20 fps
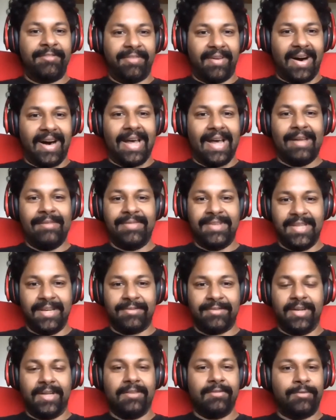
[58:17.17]
4
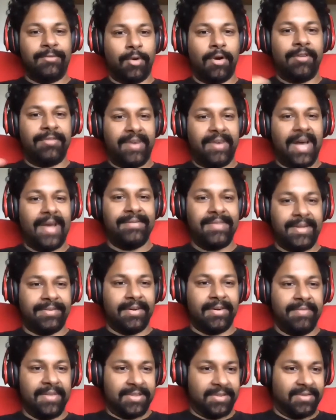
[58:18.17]
or 5
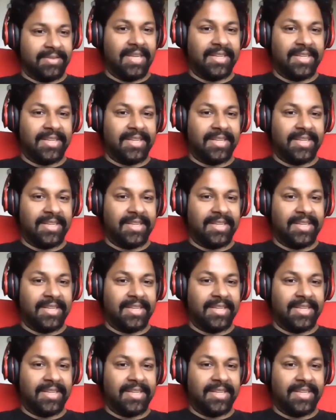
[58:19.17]
different